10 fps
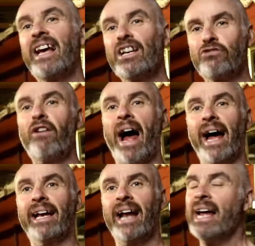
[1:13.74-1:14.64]
that's
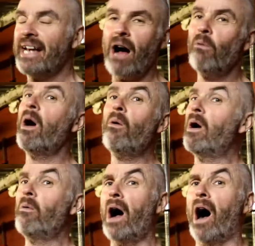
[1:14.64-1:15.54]
right. Now,
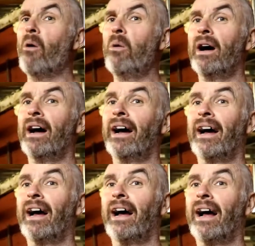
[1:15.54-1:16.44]
whoa.
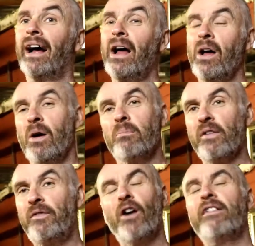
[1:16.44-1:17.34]

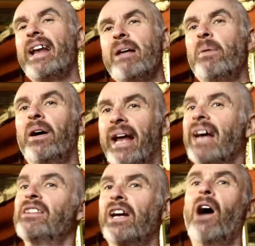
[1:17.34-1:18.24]
Before anybody
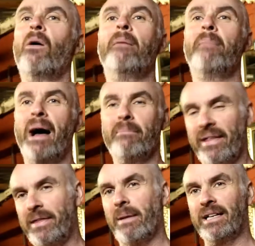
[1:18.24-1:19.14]
has a go at my
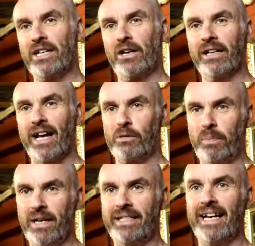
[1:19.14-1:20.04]
mathematical
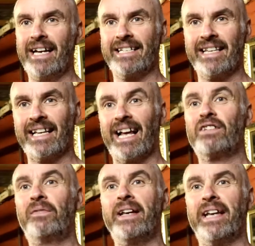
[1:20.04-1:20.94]
expertise in the
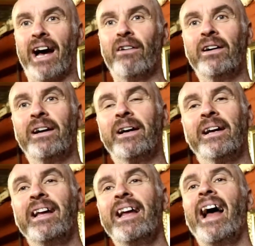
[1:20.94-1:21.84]
last video,
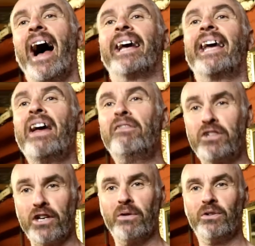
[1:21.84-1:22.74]
I gave
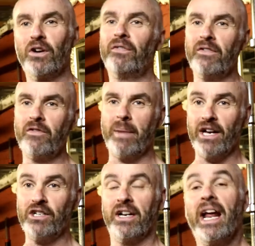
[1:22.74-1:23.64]
Sue duff
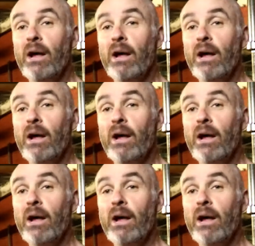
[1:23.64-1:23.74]
information.